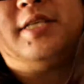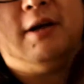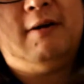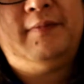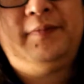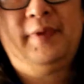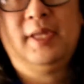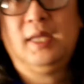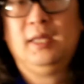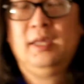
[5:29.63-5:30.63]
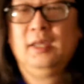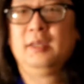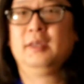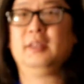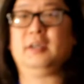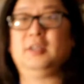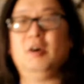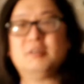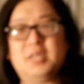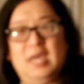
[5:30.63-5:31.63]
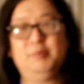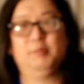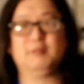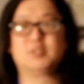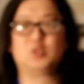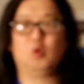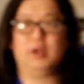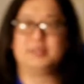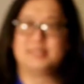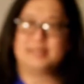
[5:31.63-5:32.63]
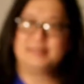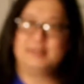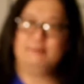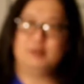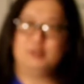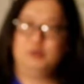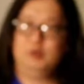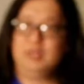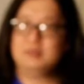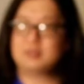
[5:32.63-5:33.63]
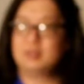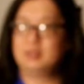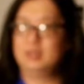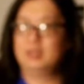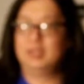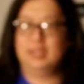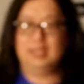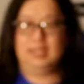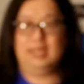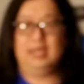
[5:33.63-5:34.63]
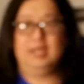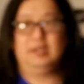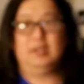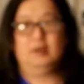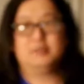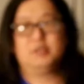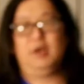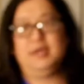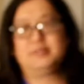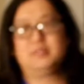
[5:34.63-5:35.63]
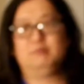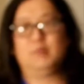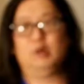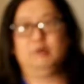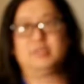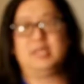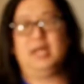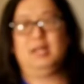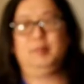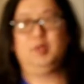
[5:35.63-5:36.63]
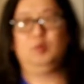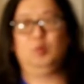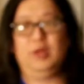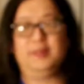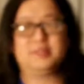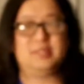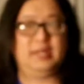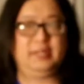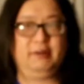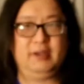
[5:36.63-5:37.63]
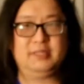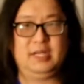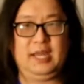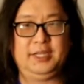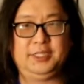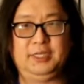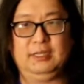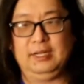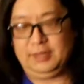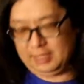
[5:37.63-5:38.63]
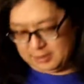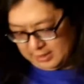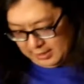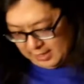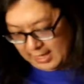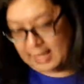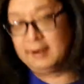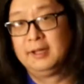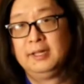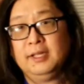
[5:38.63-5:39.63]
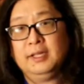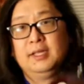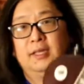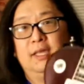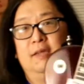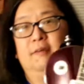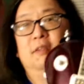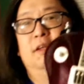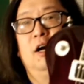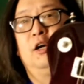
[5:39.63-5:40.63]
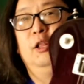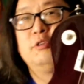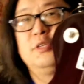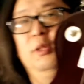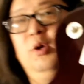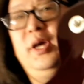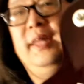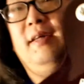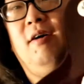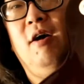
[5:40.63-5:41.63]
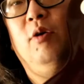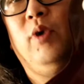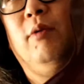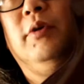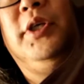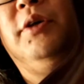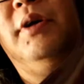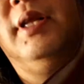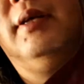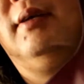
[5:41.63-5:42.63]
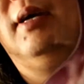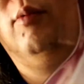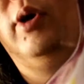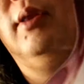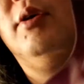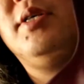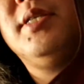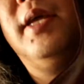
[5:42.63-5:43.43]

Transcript: here. The guitar is capable of storing 6 different tunings, and it also has some modes to help you with setting your intonation and things like that. A closer look at the hardware will show you that what looks